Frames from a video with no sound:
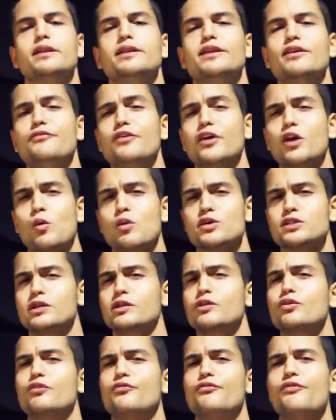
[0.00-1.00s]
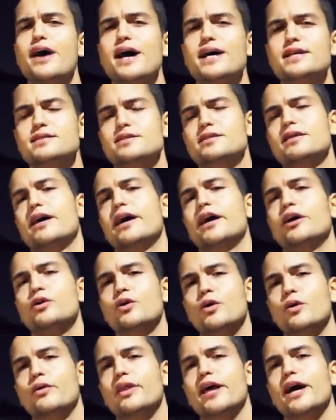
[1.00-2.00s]
The video was a little fast, I
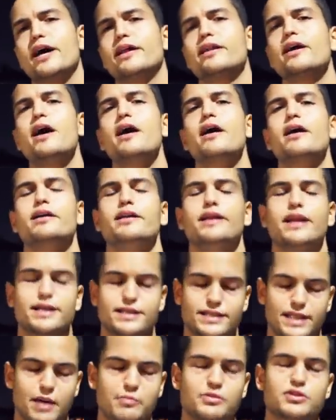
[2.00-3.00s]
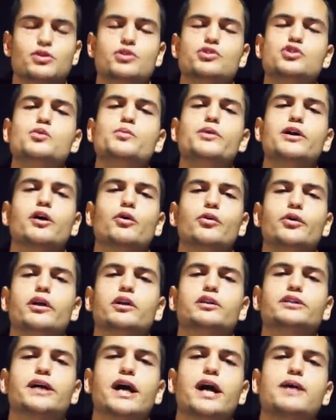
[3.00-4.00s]
know that. Next time is going to be a
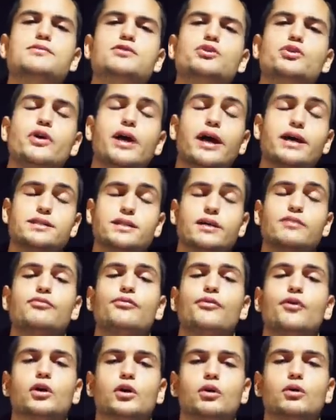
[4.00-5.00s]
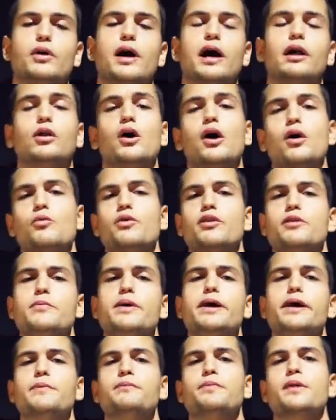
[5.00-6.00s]
real time so you guys can follow along with
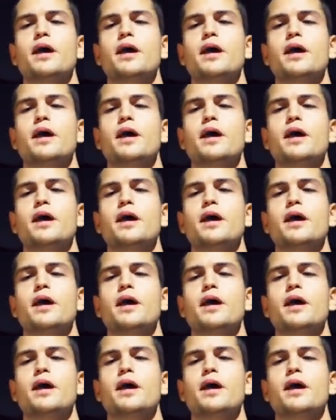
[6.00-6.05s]
me.